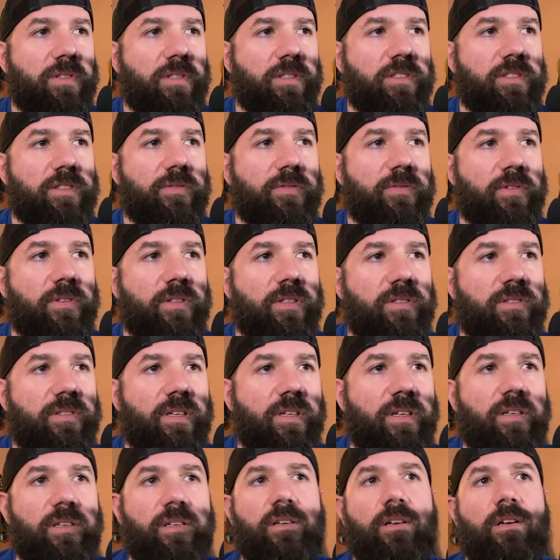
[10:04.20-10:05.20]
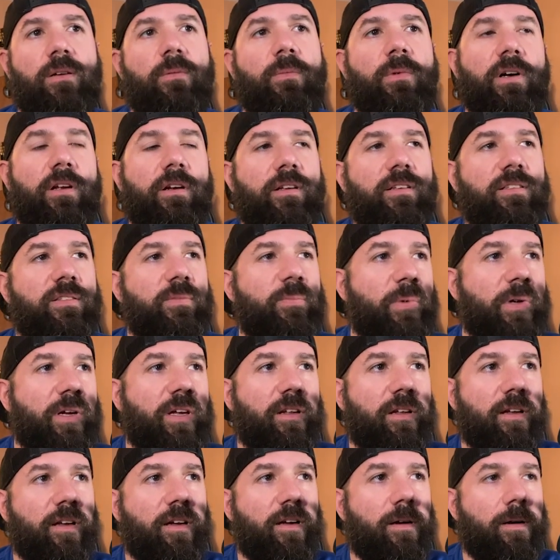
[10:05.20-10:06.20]
just for the stereo harmonics,
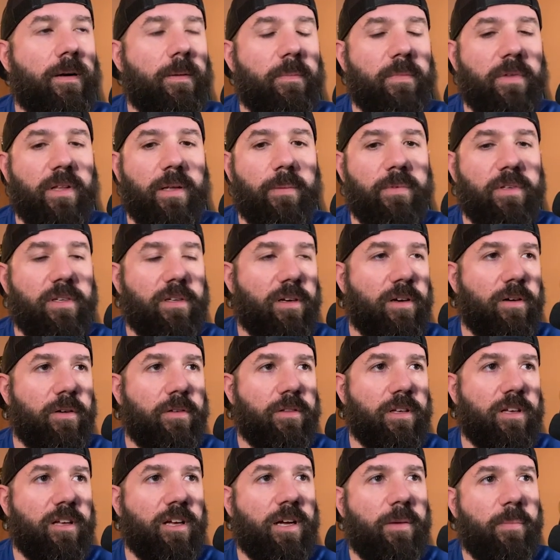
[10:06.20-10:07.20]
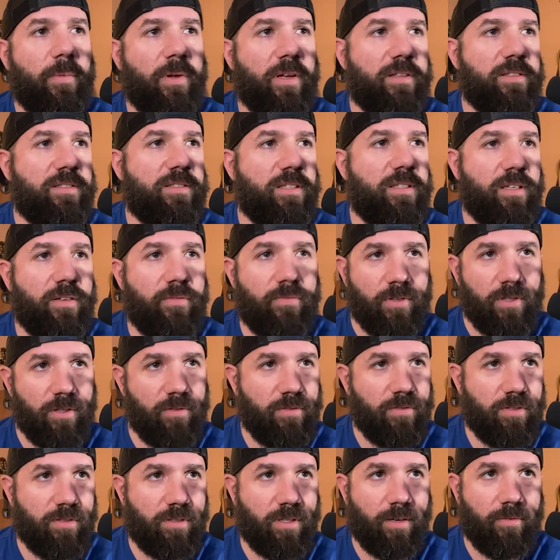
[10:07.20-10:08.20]
but um, let me know in the comments if you've
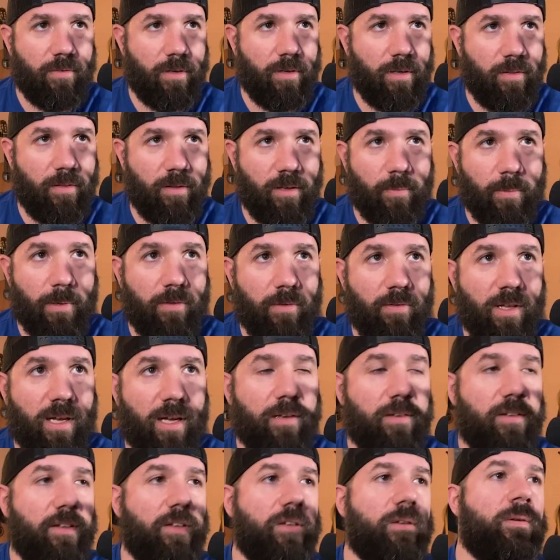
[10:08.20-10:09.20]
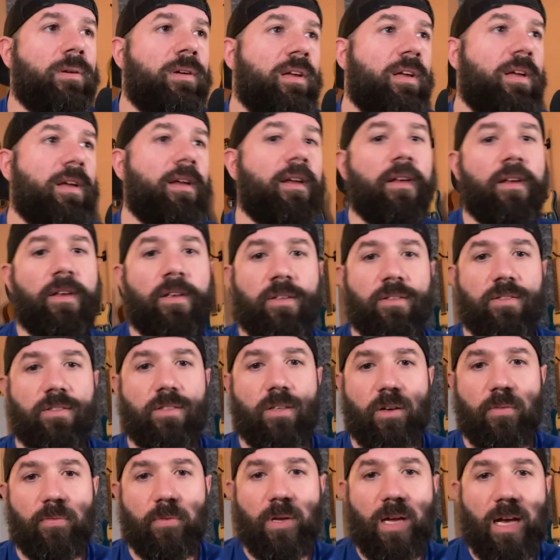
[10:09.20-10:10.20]
discovered anything about that too. So
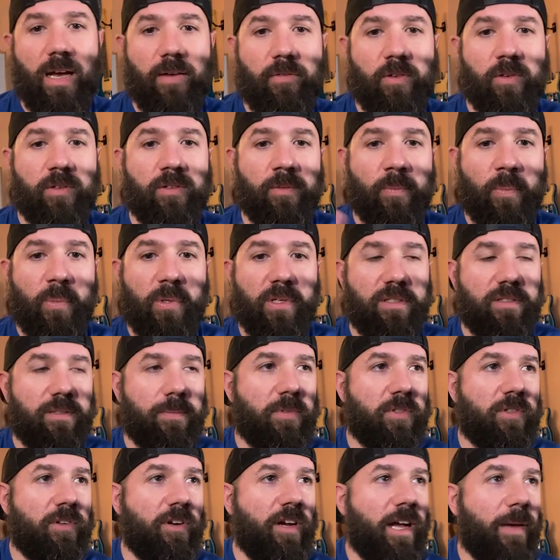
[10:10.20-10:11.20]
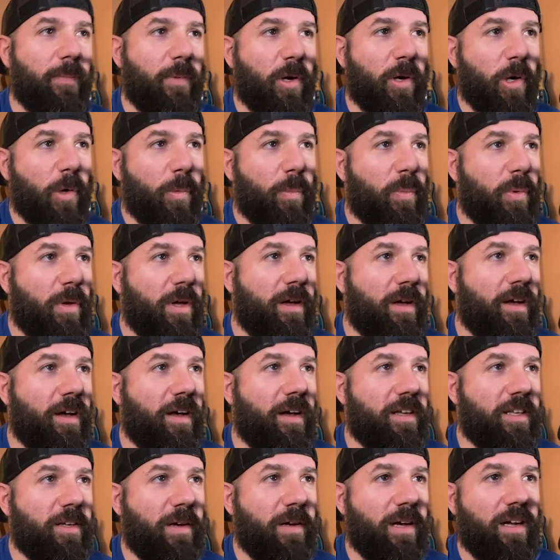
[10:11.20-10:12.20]
if you haven't, please subscribe. Hope uh,
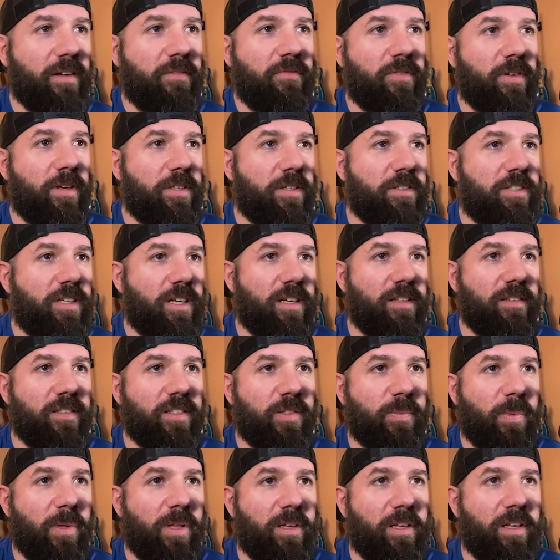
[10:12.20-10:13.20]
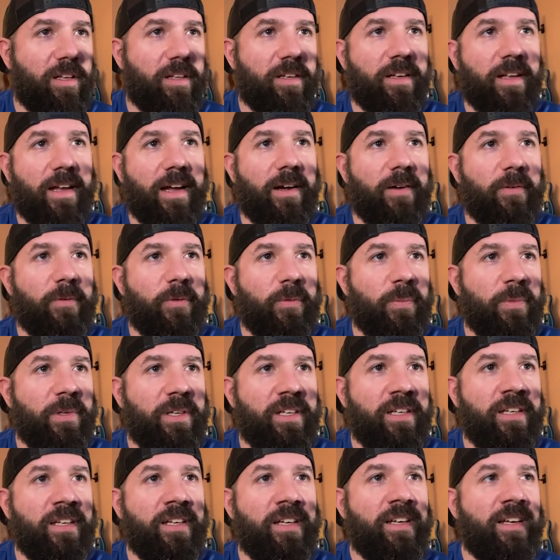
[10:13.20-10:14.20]
you had fun checking this plugin out with
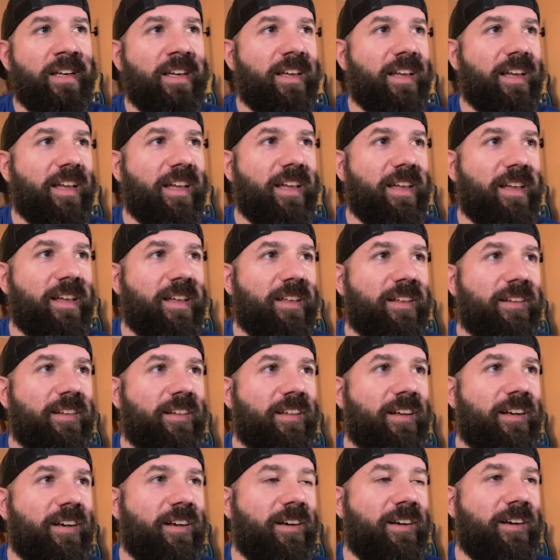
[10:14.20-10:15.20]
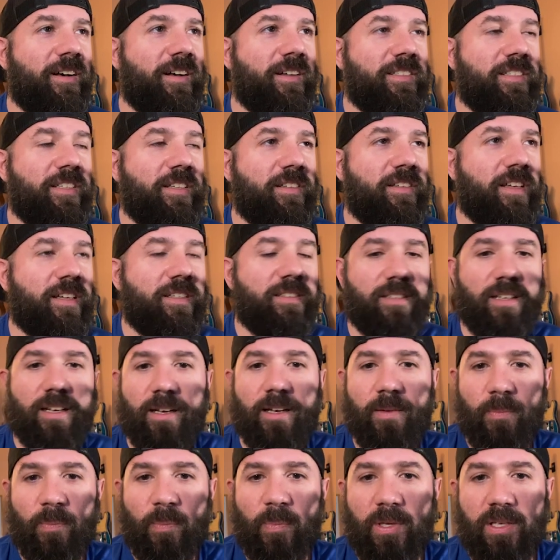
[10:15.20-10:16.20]
me. And uh, until next
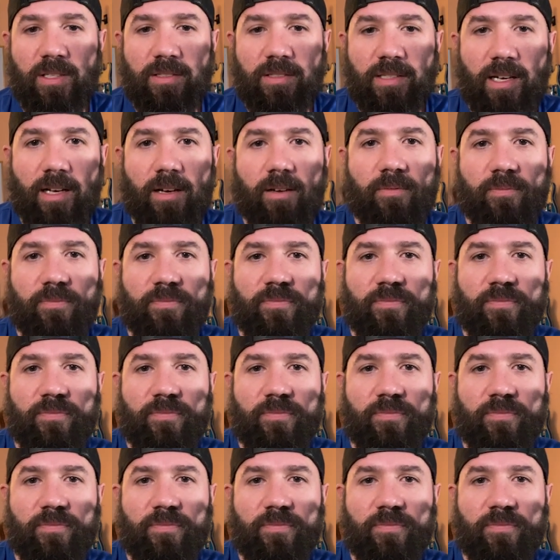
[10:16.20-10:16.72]
time, peace out.